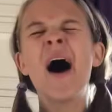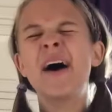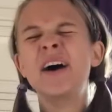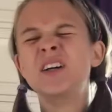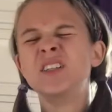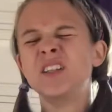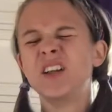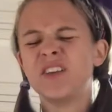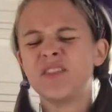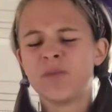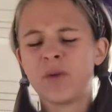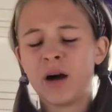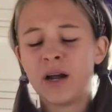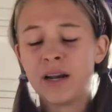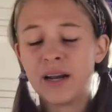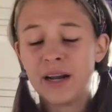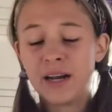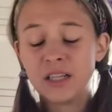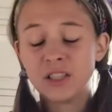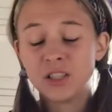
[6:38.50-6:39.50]
Never mind, I
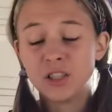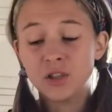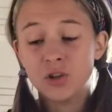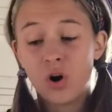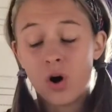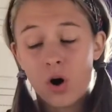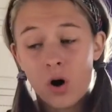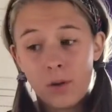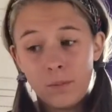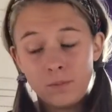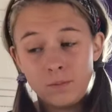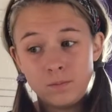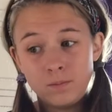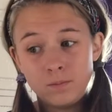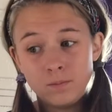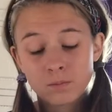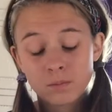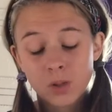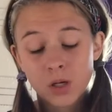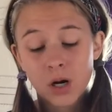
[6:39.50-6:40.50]
had to yawn.
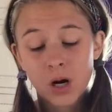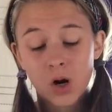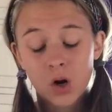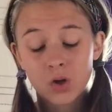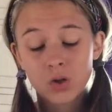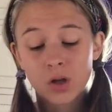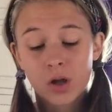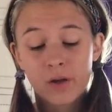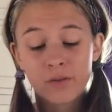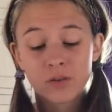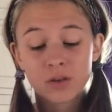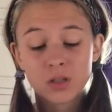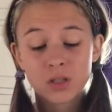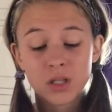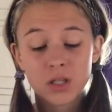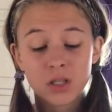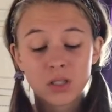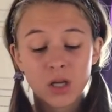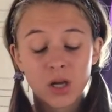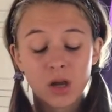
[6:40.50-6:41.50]
But I also have to
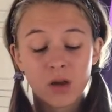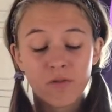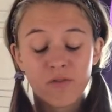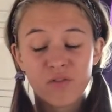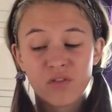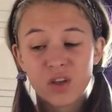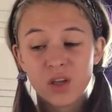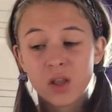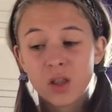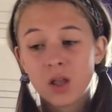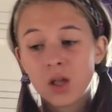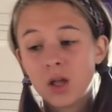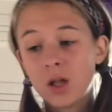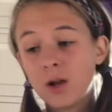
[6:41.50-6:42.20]
sneeze. I can feel it.